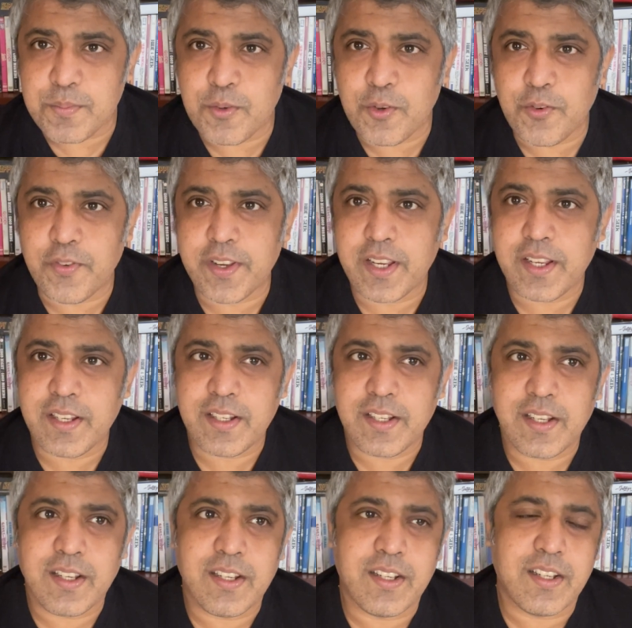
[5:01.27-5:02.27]
movie,
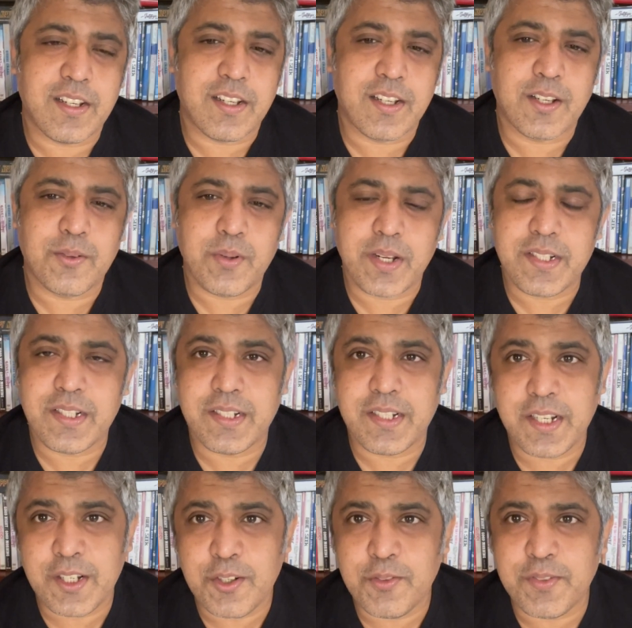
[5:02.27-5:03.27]
quite an
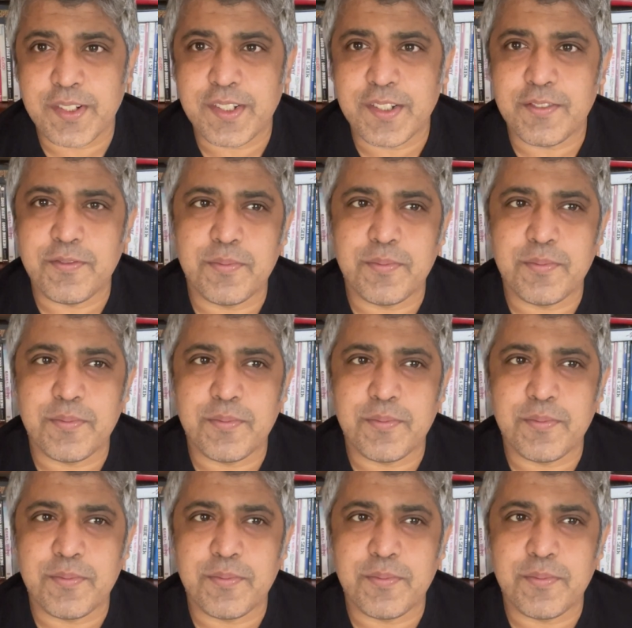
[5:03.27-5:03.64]
innovative